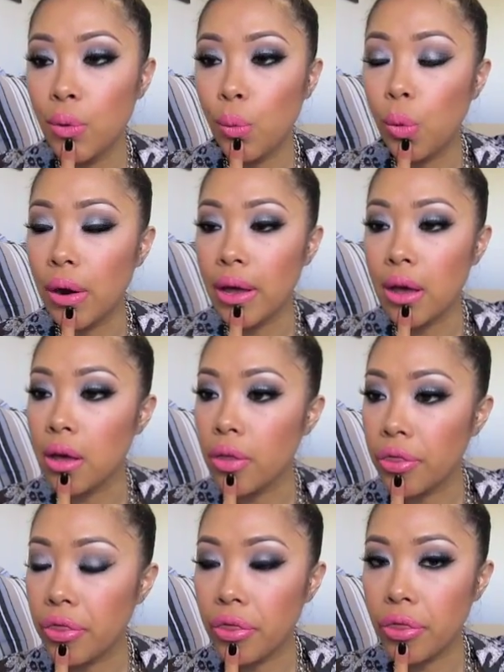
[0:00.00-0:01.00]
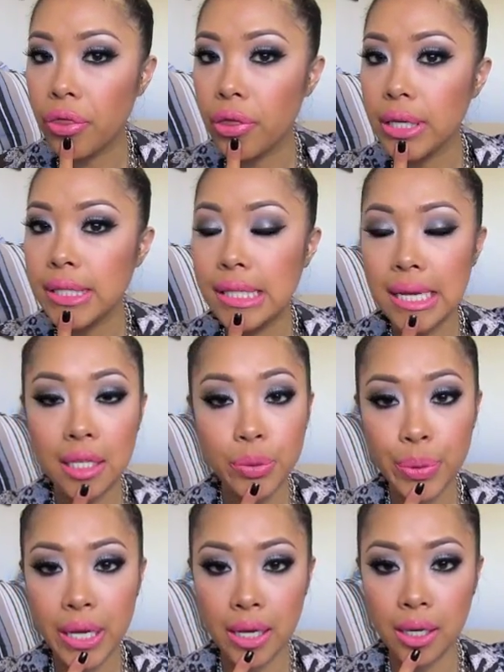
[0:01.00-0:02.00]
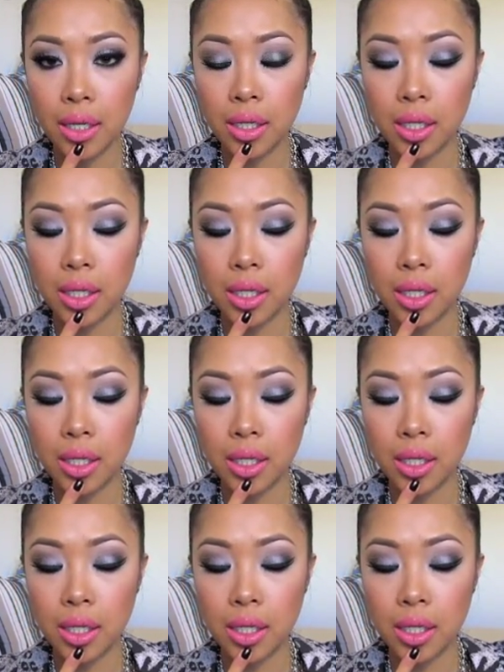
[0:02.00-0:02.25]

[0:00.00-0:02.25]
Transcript: with Sand Pink